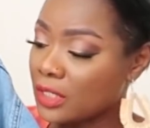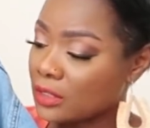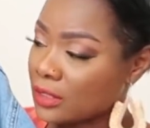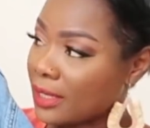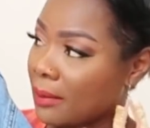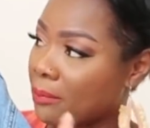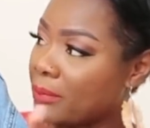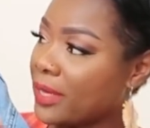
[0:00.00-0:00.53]
So
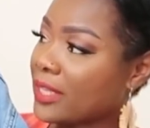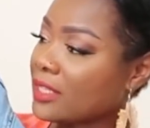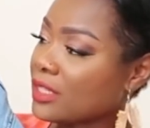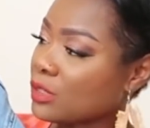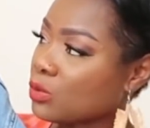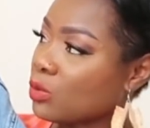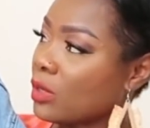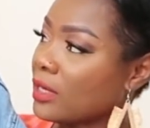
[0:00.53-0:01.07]
I picked
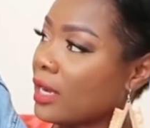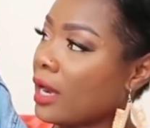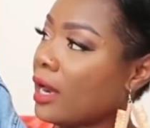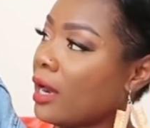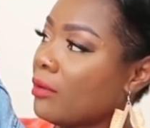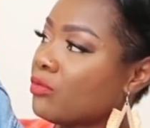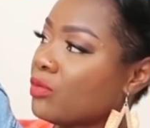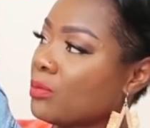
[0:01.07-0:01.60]
this one
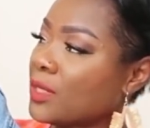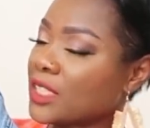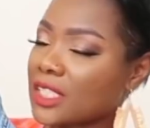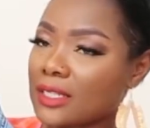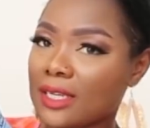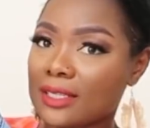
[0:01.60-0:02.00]
up from H&M.